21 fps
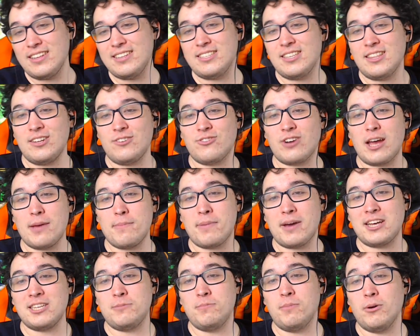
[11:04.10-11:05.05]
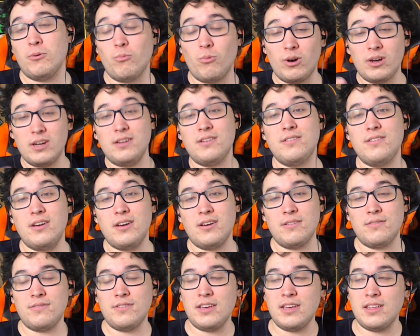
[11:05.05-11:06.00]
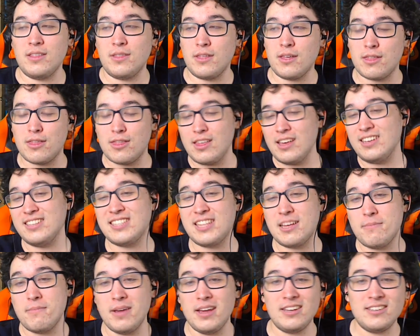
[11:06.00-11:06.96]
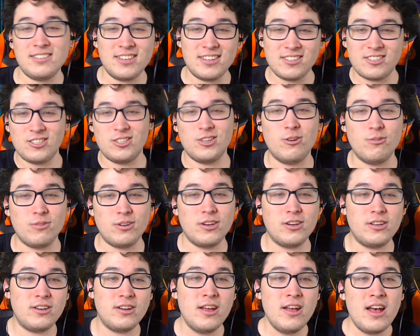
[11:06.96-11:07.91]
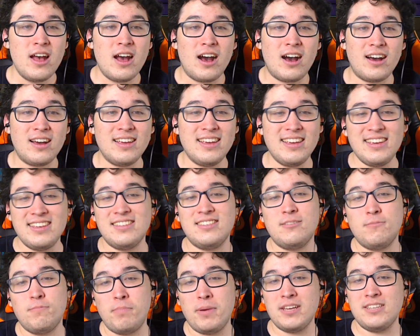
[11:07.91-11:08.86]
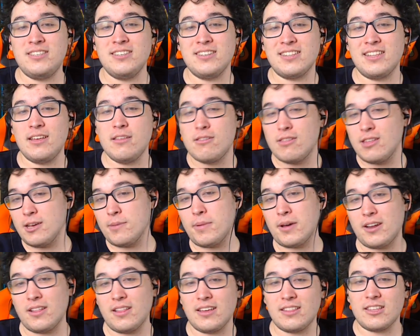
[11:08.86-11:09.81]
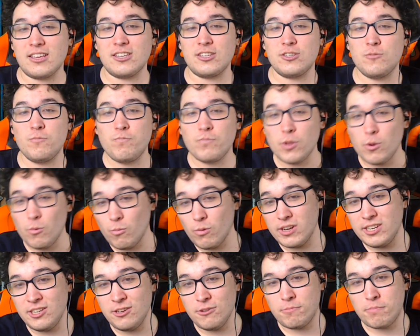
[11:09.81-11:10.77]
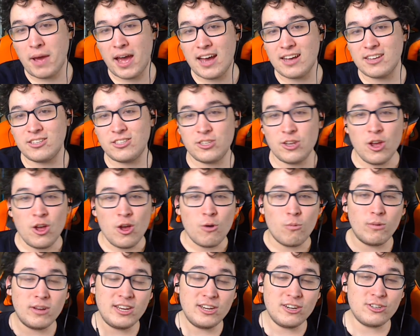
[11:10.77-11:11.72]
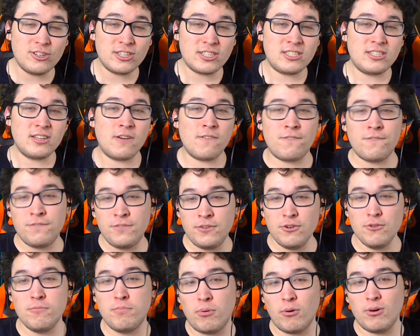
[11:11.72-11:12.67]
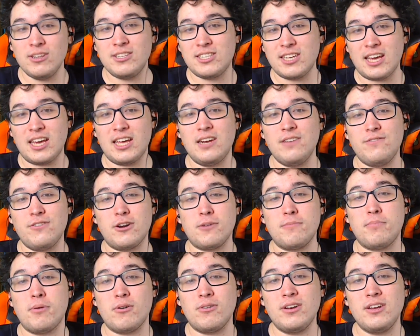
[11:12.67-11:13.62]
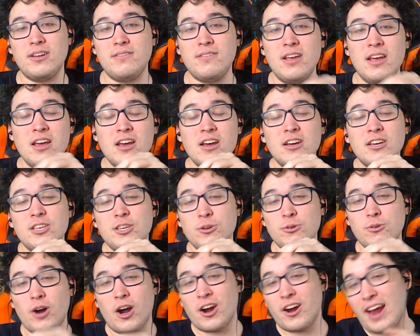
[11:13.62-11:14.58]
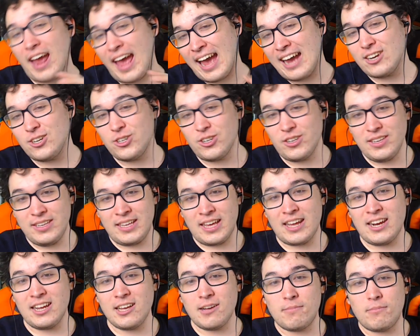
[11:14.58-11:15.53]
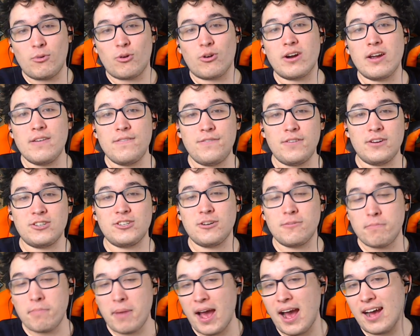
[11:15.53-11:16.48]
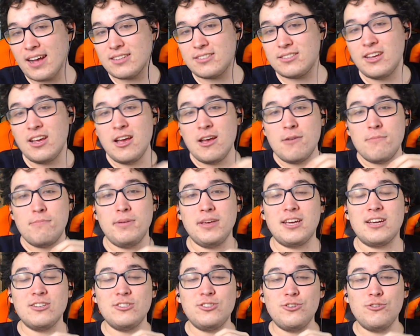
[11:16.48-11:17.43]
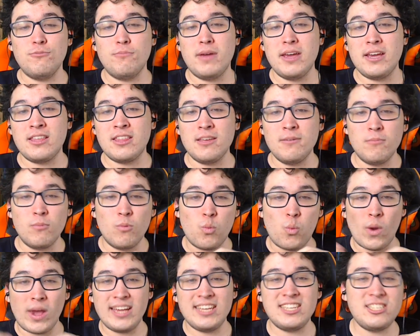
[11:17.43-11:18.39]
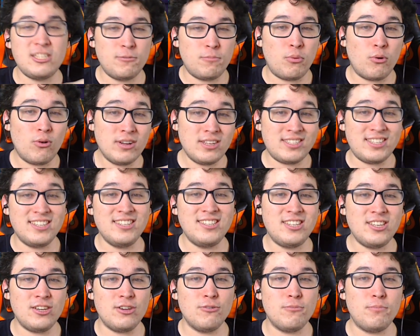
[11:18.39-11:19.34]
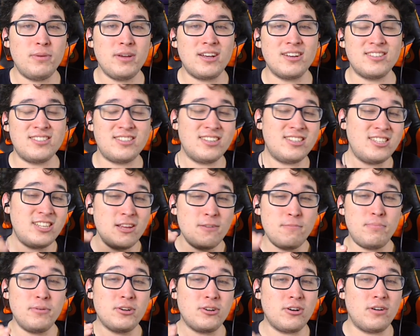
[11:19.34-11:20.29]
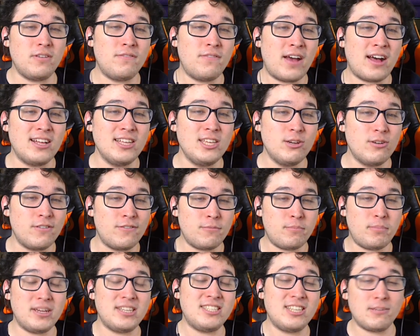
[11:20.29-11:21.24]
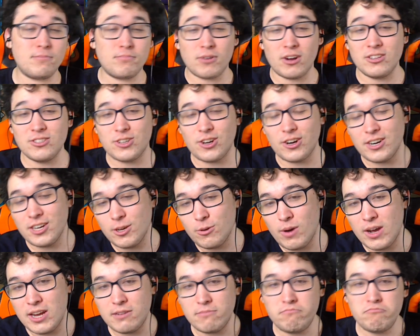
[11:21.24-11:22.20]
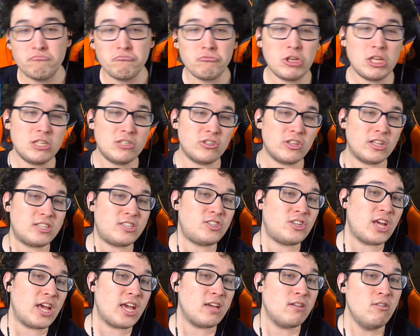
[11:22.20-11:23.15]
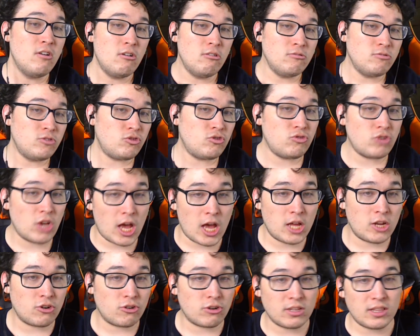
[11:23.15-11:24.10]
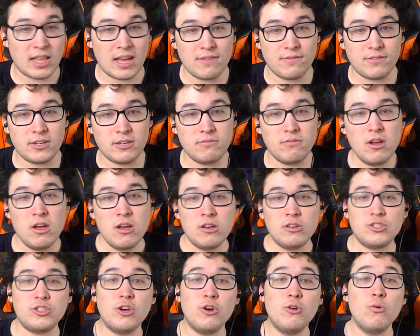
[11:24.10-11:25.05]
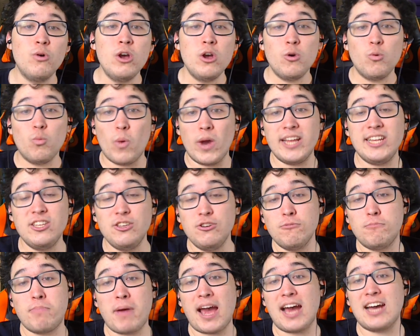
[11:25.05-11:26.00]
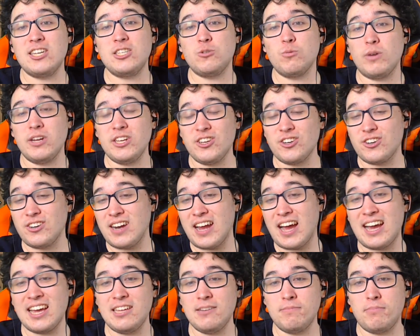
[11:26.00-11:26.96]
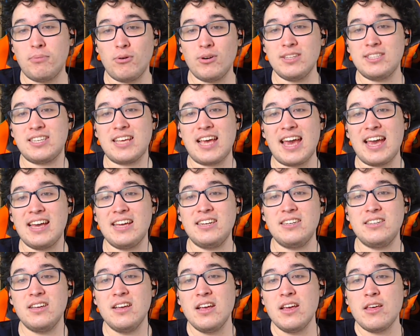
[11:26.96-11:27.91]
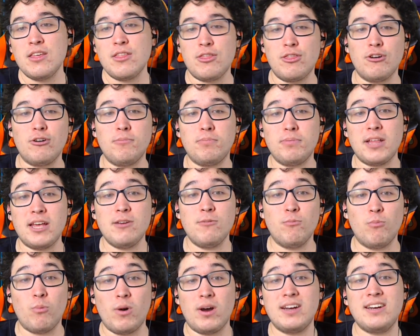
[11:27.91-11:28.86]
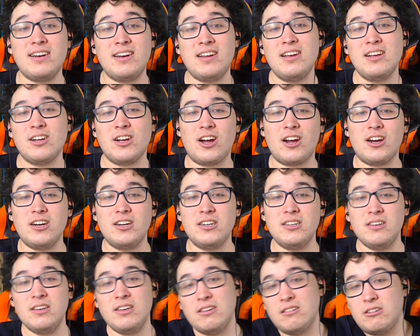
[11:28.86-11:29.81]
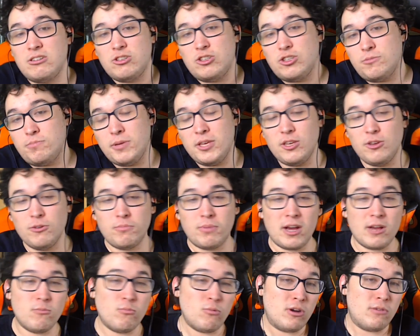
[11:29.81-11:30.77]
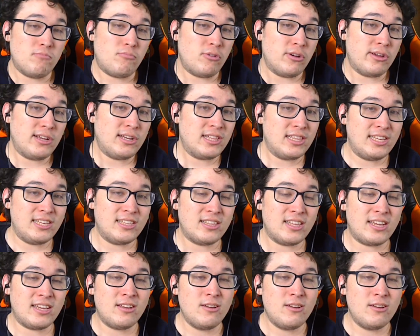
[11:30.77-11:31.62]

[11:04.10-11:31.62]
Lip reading: to the dry pass, but one of the things that makes it so good is basically, think about it like this. When you pass, when you're just a few points ahead of your opponent, you are actually getting a more efficient pass because you make them waste points into you, because the typical value of a basic bronze card in Gwent is, let's say, 10 or 11. So when you pass, when you're 9 points ahead, they'll play one card and just beat you by 1 point cleanly